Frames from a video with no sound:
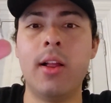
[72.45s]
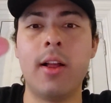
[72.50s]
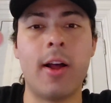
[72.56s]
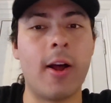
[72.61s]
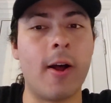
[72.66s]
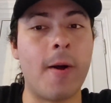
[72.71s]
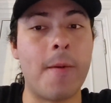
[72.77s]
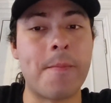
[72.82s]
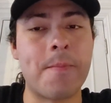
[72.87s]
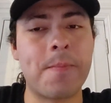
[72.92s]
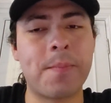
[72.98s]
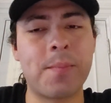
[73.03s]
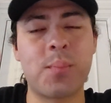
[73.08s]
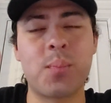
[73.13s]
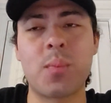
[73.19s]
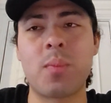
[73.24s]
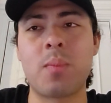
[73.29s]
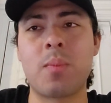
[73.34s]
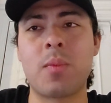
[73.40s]

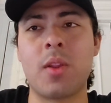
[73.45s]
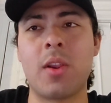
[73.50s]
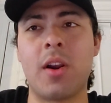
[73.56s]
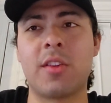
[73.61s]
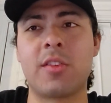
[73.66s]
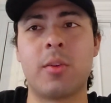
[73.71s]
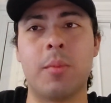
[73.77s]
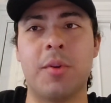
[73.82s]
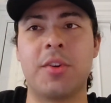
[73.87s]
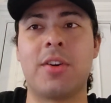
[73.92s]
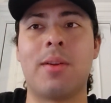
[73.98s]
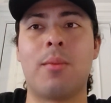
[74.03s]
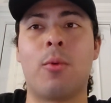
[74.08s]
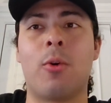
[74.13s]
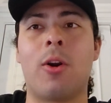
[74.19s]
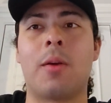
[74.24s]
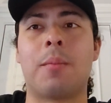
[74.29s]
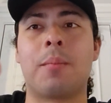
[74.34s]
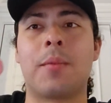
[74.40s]
not so much
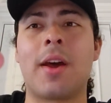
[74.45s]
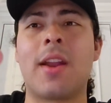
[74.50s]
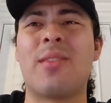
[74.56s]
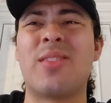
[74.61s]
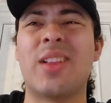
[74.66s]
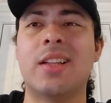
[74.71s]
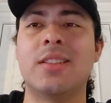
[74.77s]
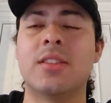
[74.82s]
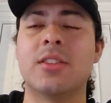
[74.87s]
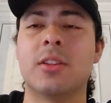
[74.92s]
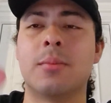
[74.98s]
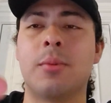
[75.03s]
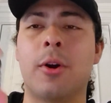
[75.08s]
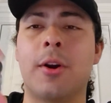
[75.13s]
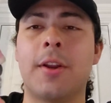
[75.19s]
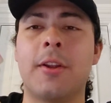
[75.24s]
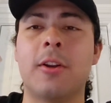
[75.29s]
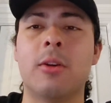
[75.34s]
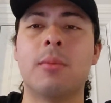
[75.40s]
anymore, I'm kind of late to the
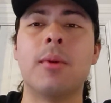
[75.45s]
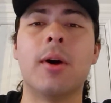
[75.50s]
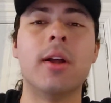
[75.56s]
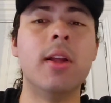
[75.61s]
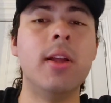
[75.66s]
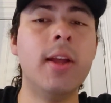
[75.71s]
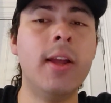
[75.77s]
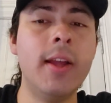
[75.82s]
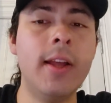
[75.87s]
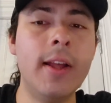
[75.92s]
party here, but